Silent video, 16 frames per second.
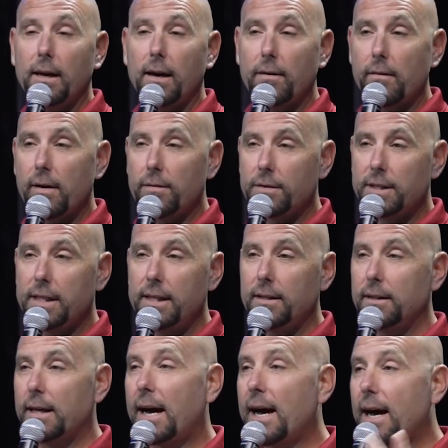I've
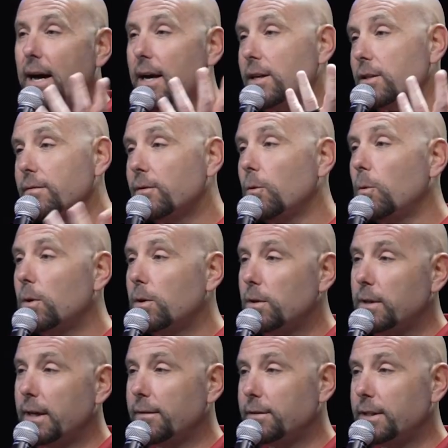seen the highs of the
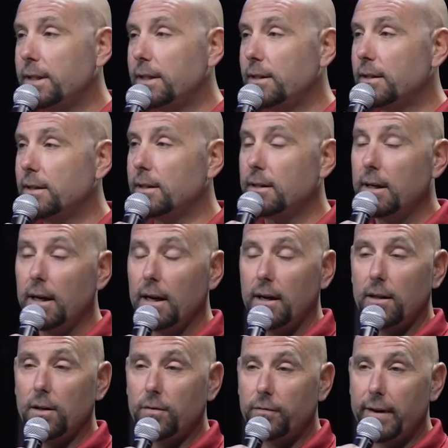world. I've seen the
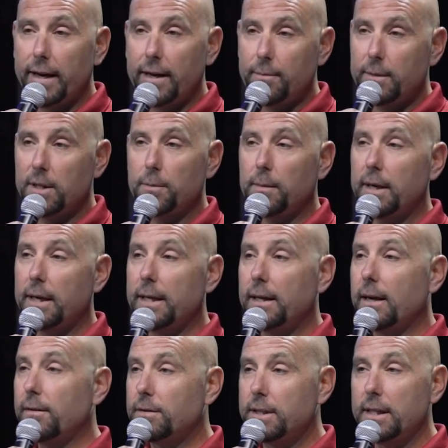fame and the money,
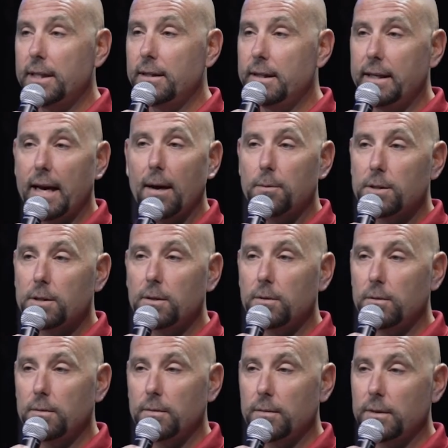and I've seen
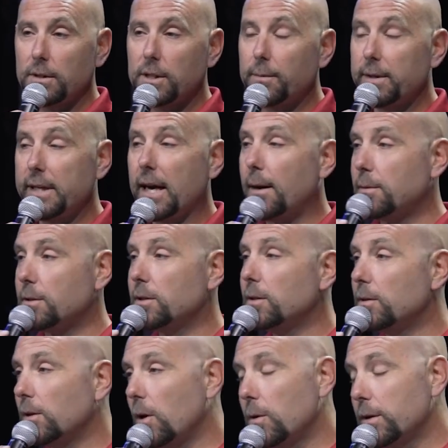some of the
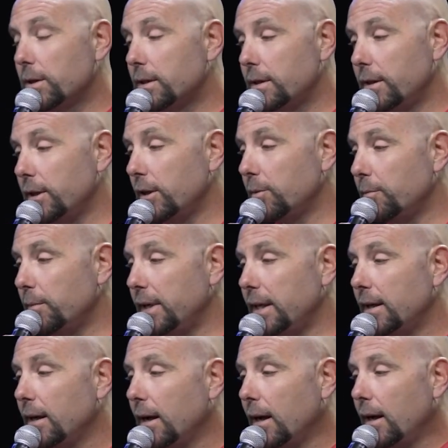absolute lowest that you can be.